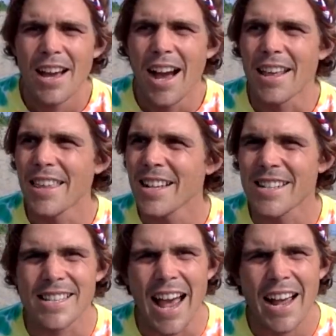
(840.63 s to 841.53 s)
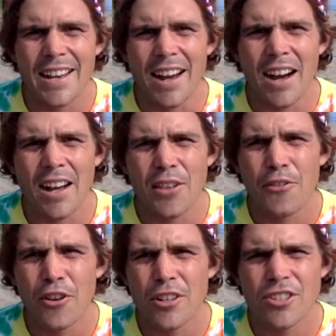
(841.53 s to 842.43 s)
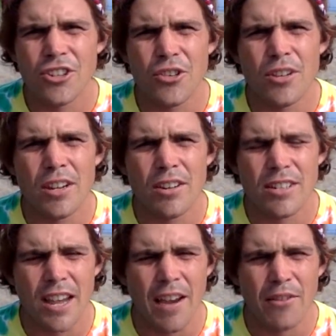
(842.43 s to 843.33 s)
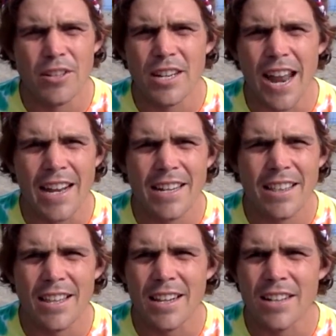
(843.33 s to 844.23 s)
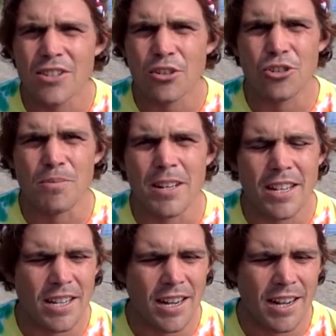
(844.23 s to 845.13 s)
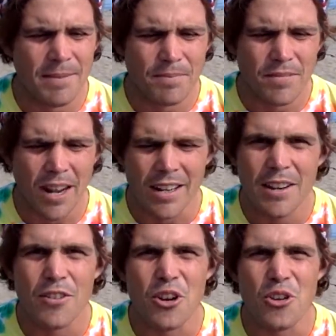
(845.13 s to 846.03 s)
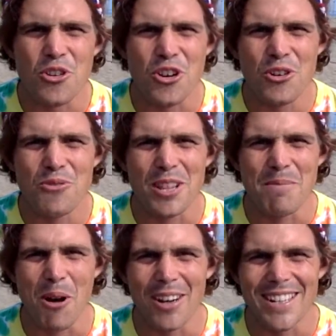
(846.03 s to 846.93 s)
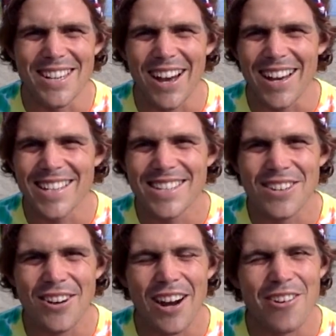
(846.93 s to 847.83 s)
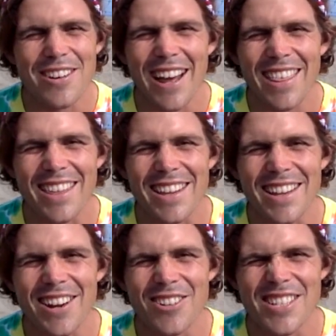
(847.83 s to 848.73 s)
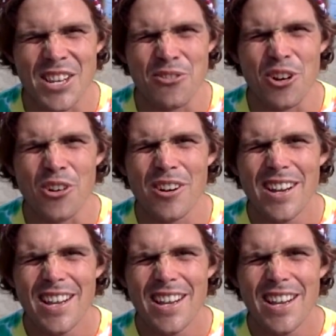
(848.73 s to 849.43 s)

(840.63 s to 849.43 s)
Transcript: I think it's sad. The first 2 years I ever did anything in social media, I didn't even know you could really monetize. So I earned nothing. I earned zero.